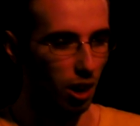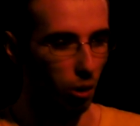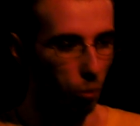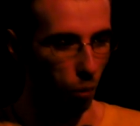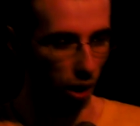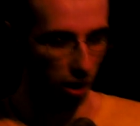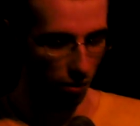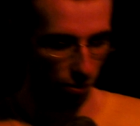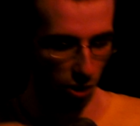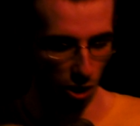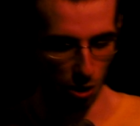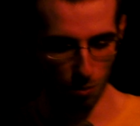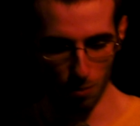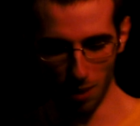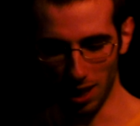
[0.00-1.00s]
One of
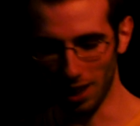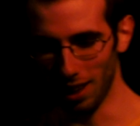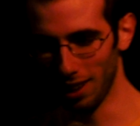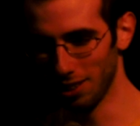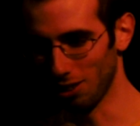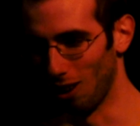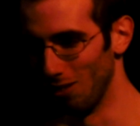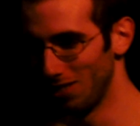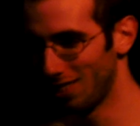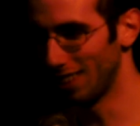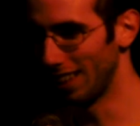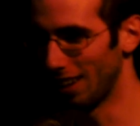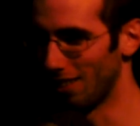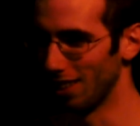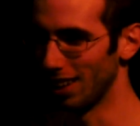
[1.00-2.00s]
them is
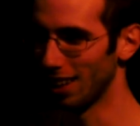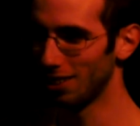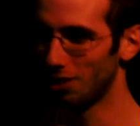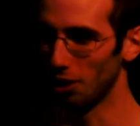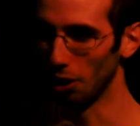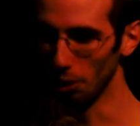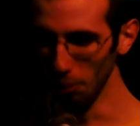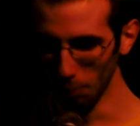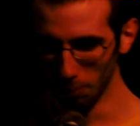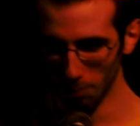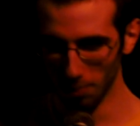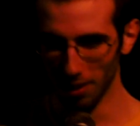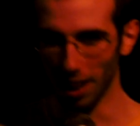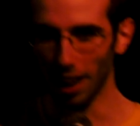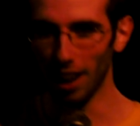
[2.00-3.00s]
obviously here at the SU,
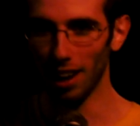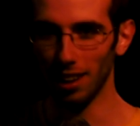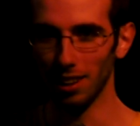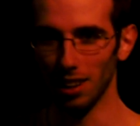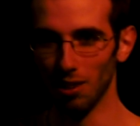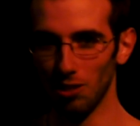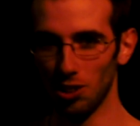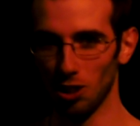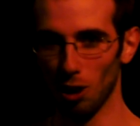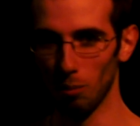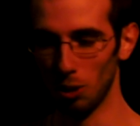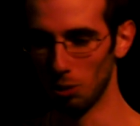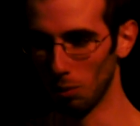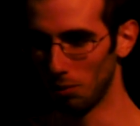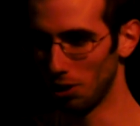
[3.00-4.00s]
and the other
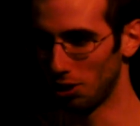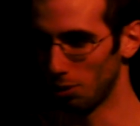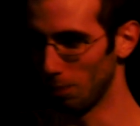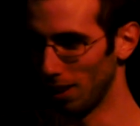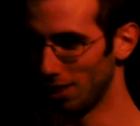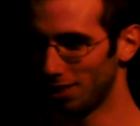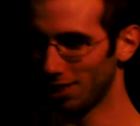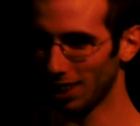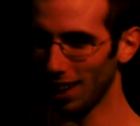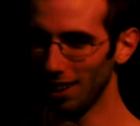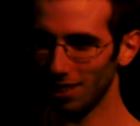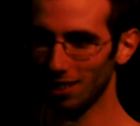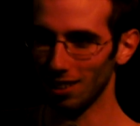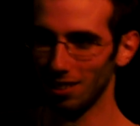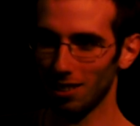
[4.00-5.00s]
job is with disability
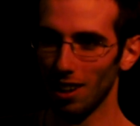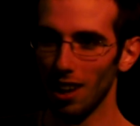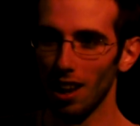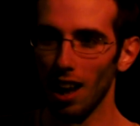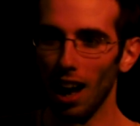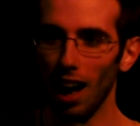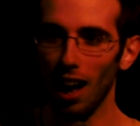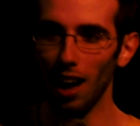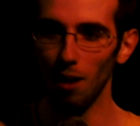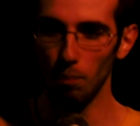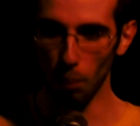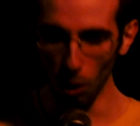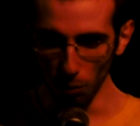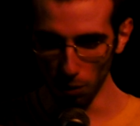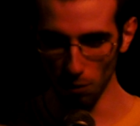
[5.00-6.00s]
challenges. And
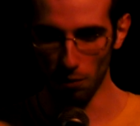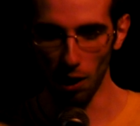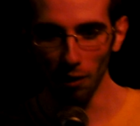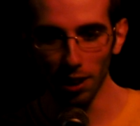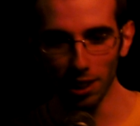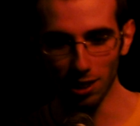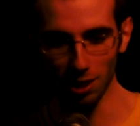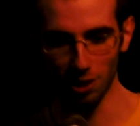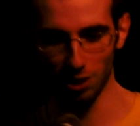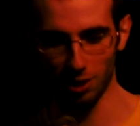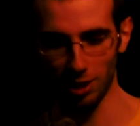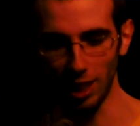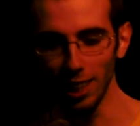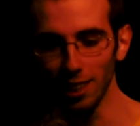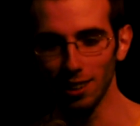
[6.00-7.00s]
both are very
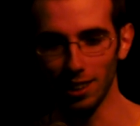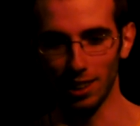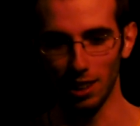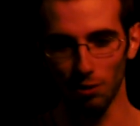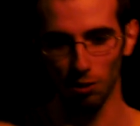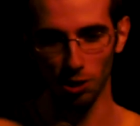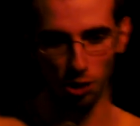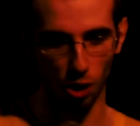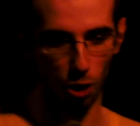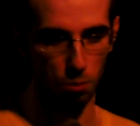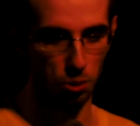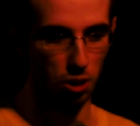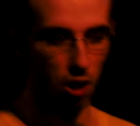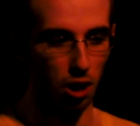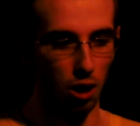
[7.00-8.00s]
distinctly different jobs.